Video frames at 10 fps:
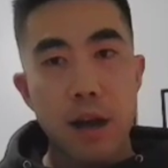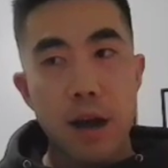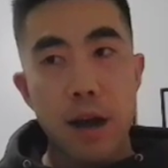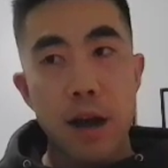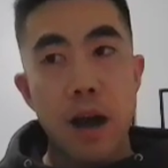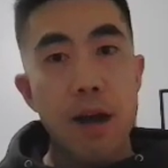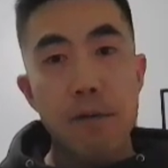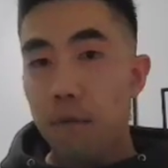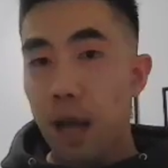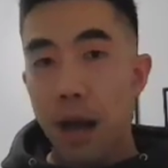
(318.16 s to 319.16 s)
uh,
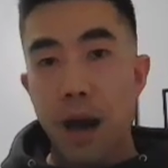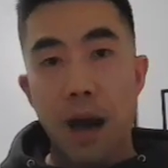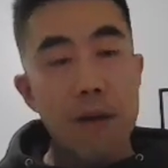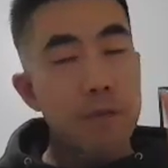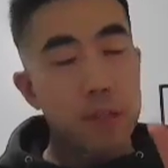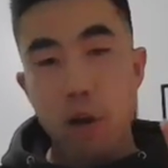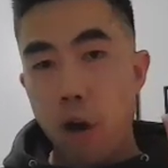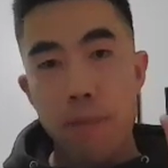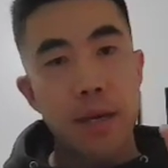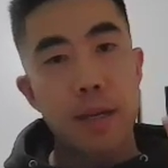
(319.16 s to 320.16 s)
I've I've just
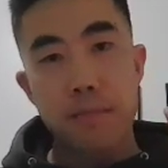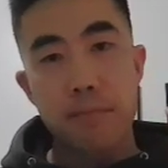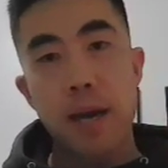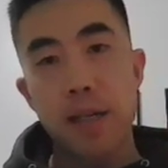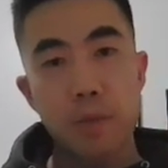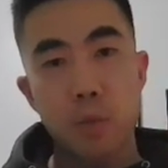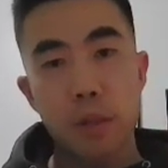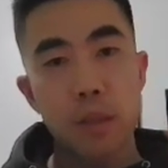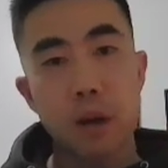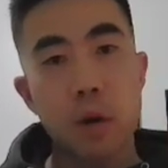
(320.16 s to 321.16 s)
copied and pasted
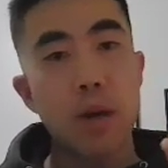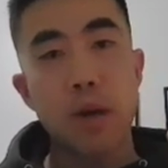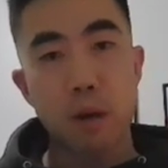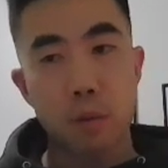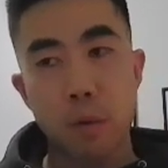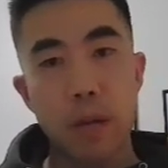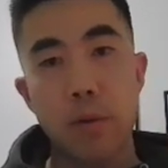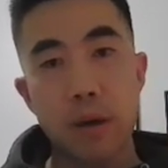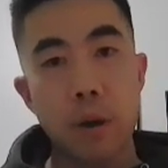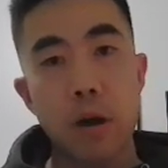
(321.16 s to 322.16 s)
what's going really,
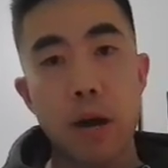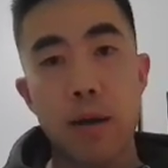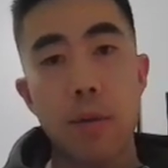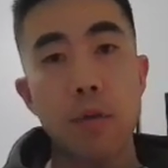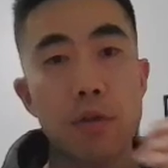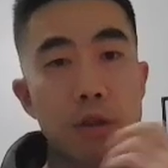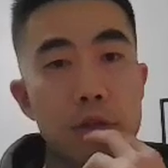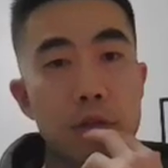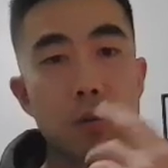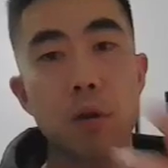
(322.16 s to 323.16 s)
really well. And I'm not too
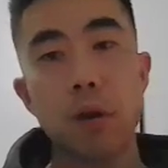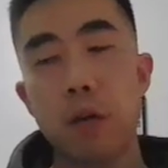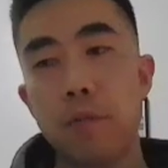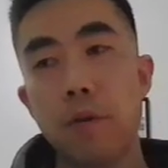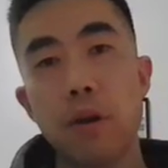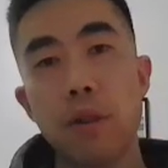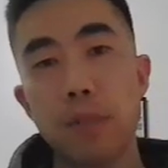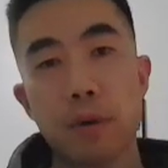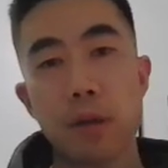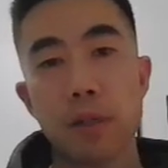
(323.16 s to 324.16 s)
sure if you know
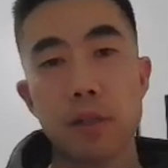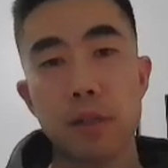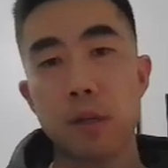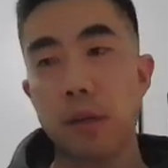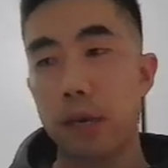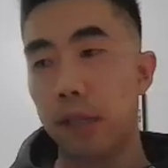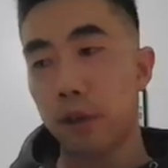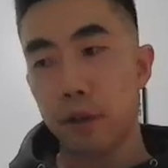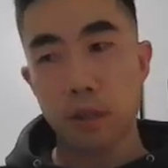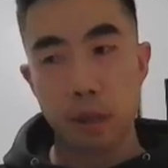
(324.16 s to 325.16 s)
this person. He's
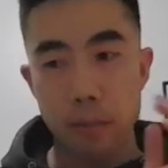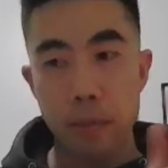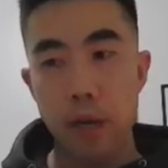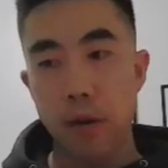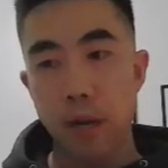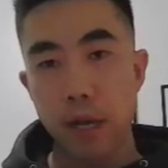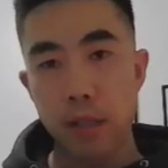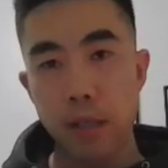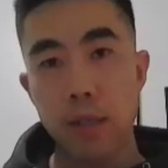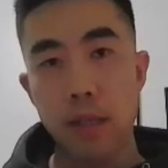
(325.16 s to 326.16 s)
also big on
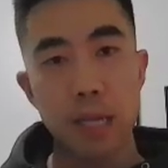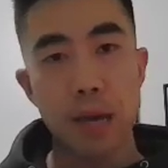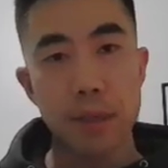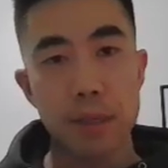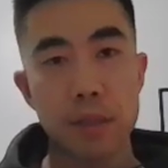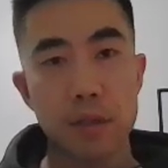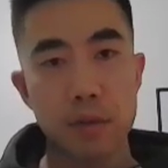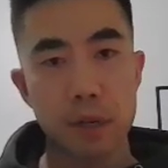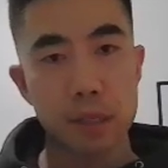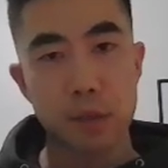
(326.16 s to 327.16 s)
LinkedIn. His name is
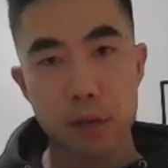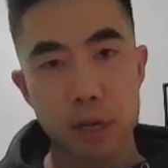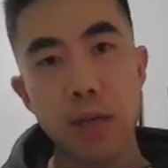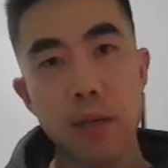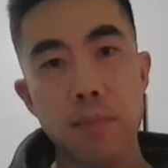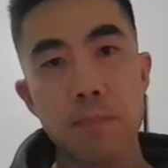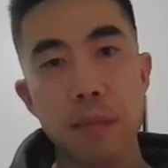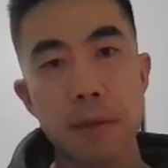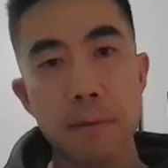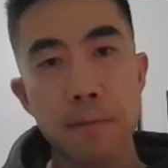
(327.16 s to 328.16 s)
Chris Donnelly.
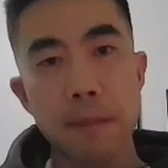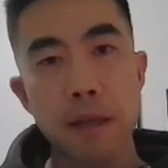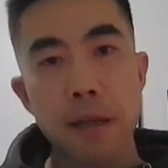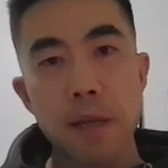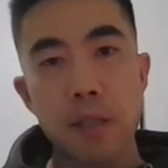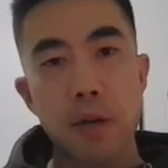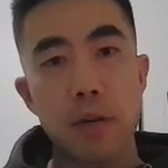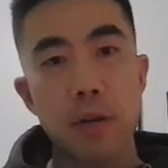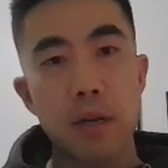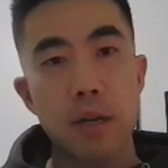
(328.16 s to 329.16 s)

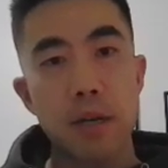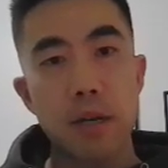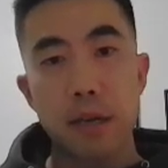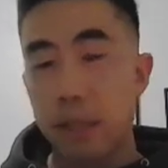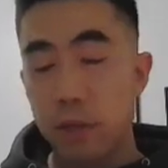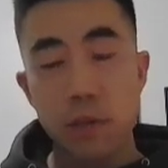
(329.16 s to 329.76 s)
So he's